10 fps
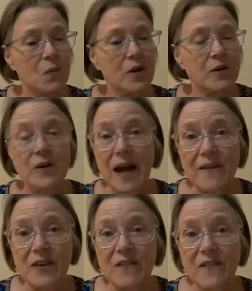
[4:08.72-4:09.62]
we're
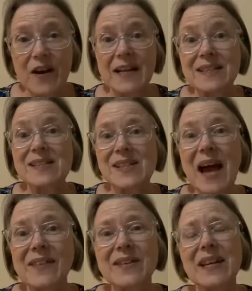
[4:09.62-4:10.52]
having fun.
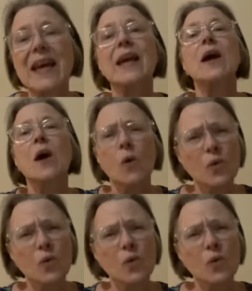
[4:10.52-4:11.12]
Saturday,